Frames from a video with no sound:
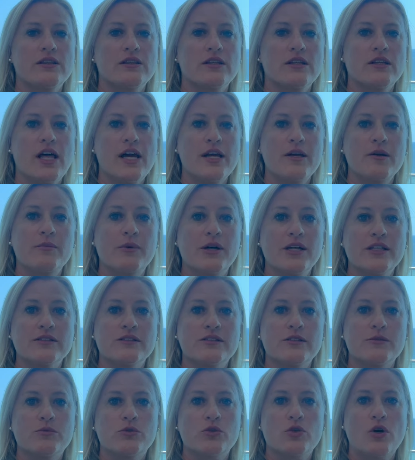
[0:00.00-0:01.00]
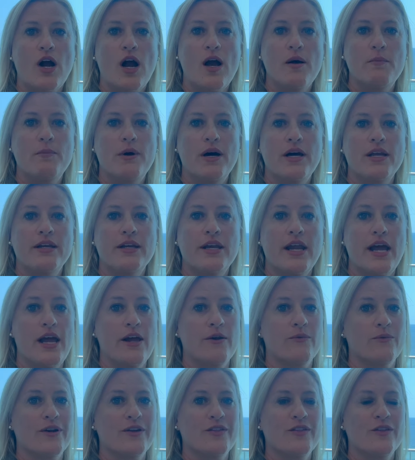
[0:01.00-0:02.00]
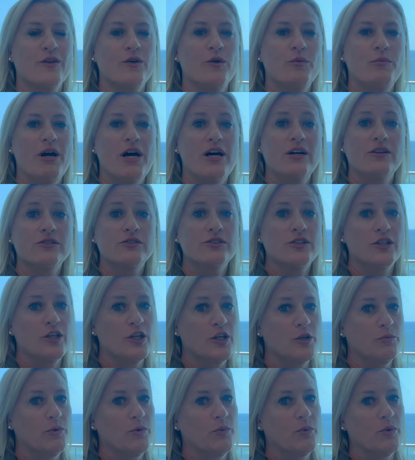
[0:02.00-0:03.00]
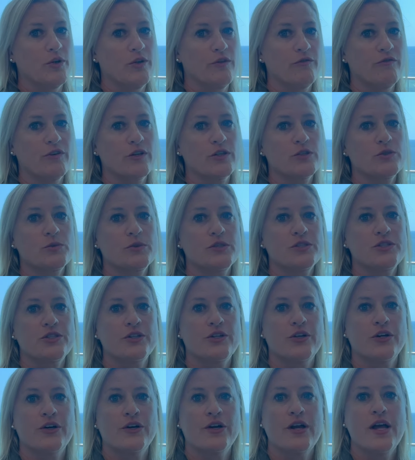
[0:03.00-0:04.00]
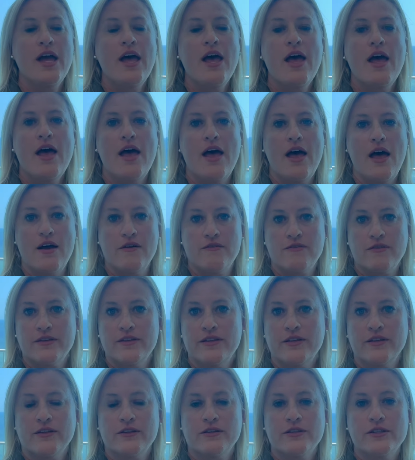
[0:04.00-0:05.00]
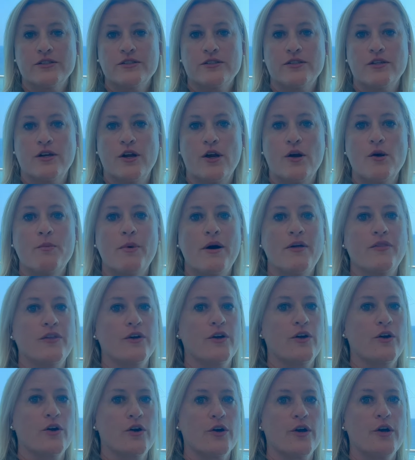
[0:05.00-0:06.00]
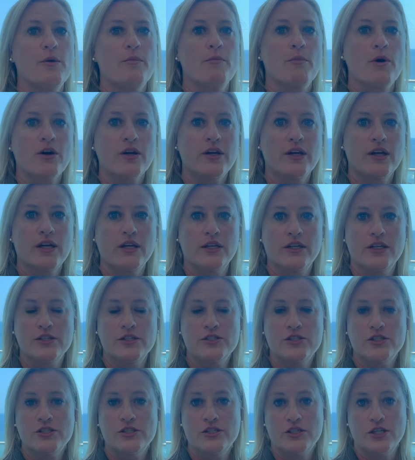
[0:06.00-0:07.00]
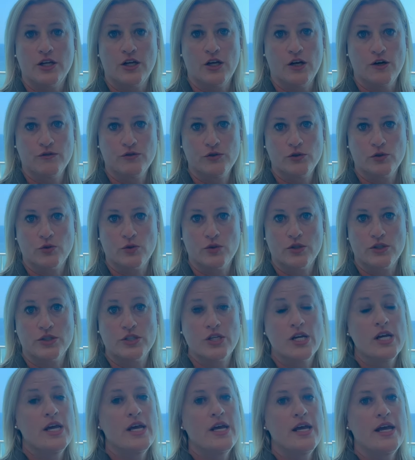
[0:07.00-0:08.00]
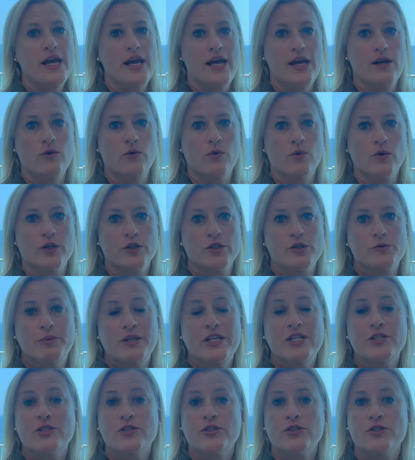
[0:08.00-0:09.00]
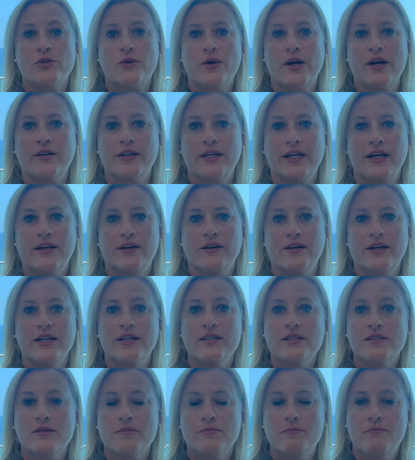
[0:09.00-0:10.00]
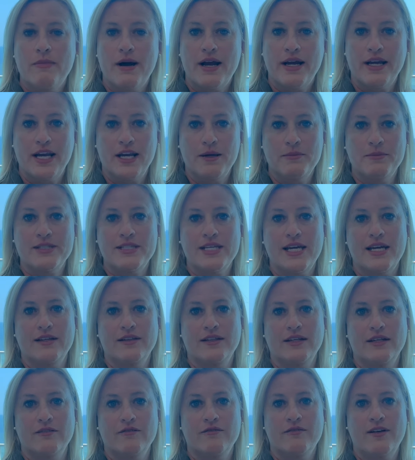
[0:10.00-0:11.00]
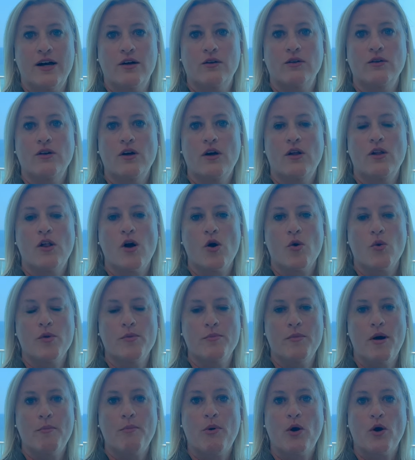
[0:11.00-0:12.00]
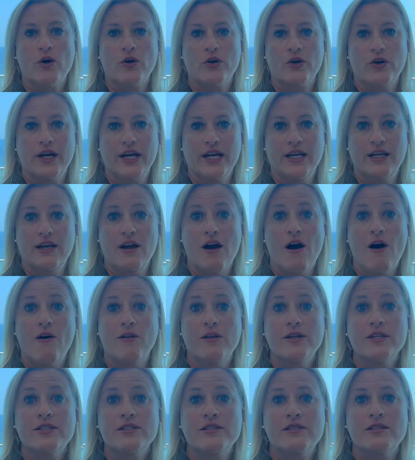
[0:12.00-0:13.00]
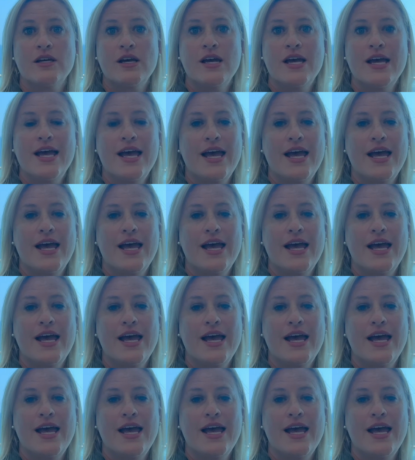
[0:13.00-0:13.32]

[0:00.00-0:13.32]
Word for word: hit the like button, subscribe button, and ring the little bell so you can be one of the first ones to learn everything there is to know about the current market conditions in Gulf Shores and Orange Beach and surrounding areas. My name is Aileen Fountain, along with my partner Andy Hollis